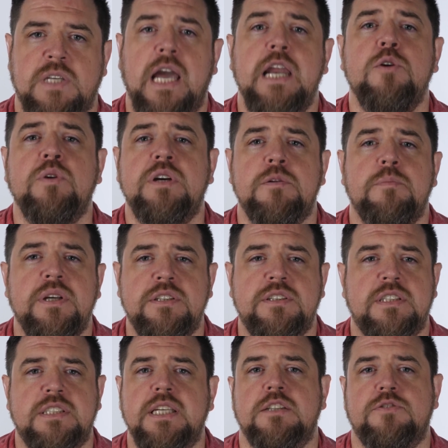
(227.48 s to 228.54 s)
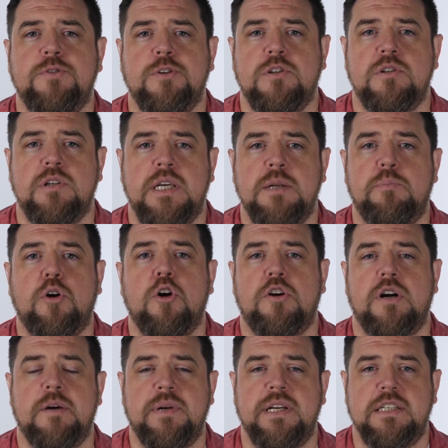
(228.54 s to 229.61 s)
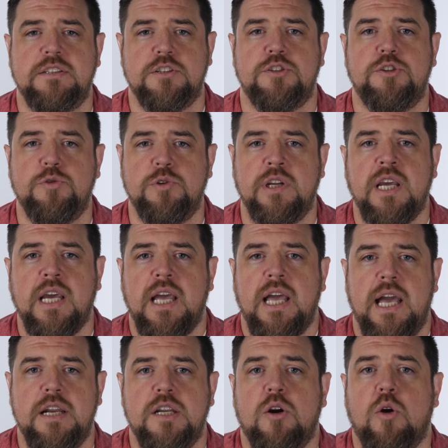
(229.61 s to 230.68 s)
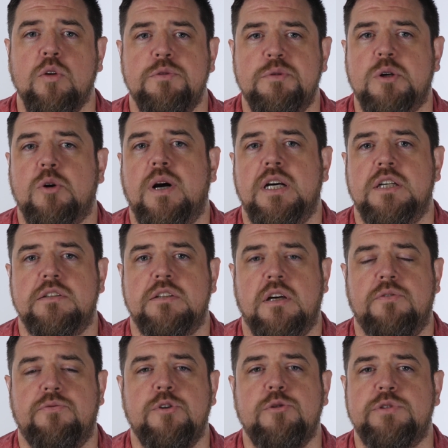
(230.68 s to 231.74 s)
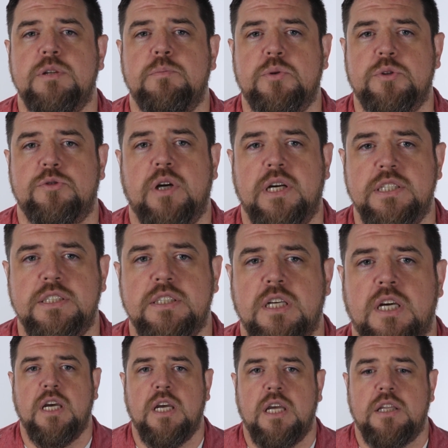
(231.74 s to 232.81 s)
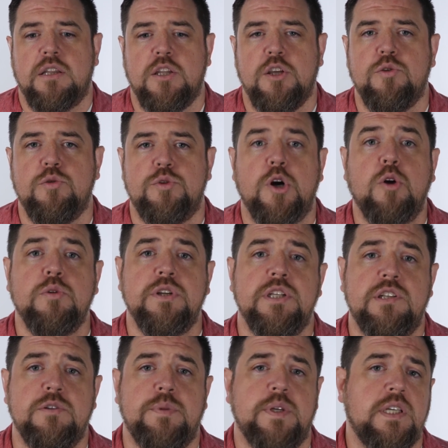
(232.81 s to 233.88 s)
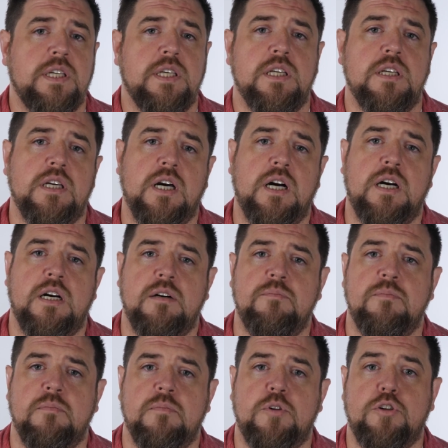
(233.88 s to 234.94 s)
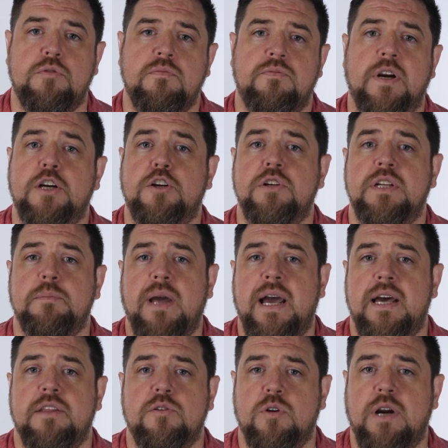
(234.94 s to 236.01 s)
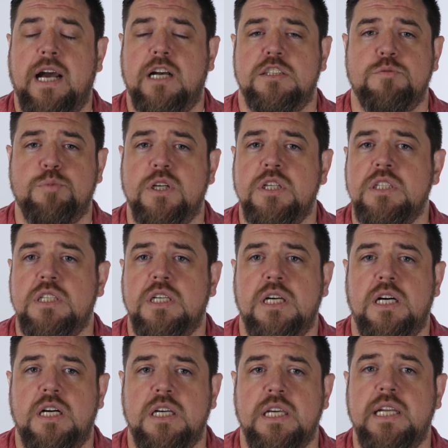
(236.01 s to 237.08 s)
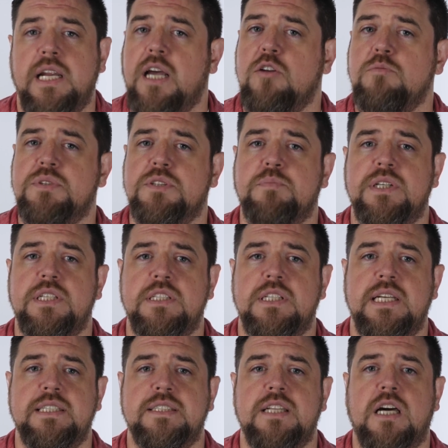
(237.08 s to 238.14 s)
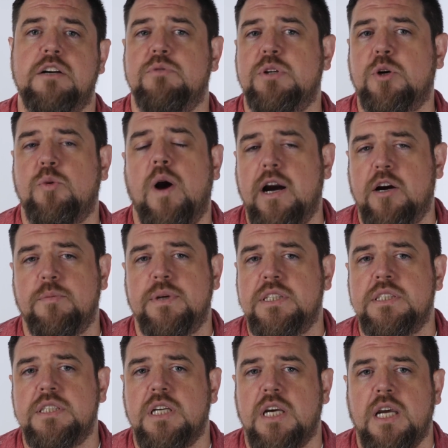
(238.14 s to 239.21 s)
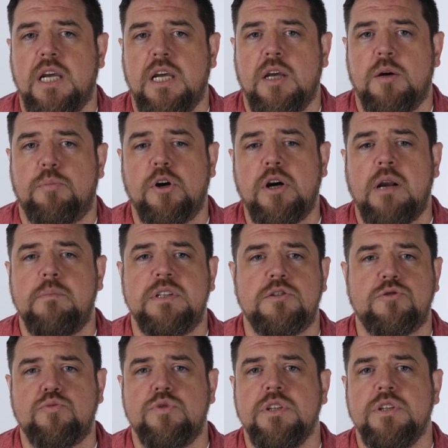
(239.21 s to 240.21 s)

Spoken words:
Anyone can be successful in programming as a student, and it only requires a few simple traits. You don't need to be very good in math or algebra. It helps, but it is not a requirement. Programming is